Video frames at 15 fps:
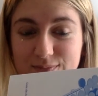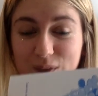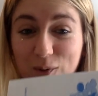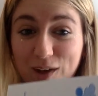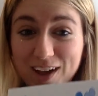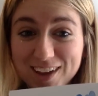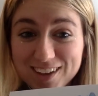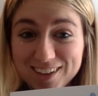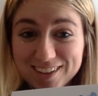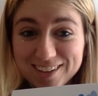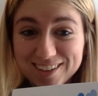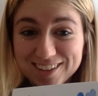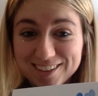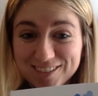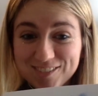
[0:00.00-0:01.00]
Okay,
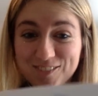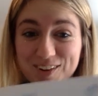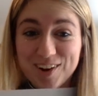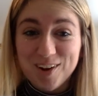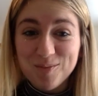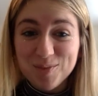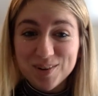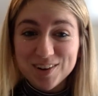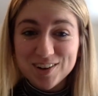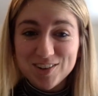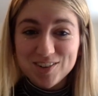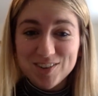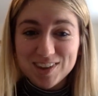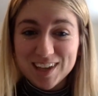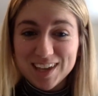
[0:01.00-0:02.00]
what number did you
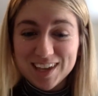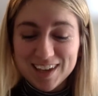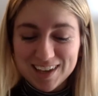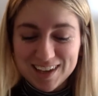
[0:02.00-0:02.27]
see?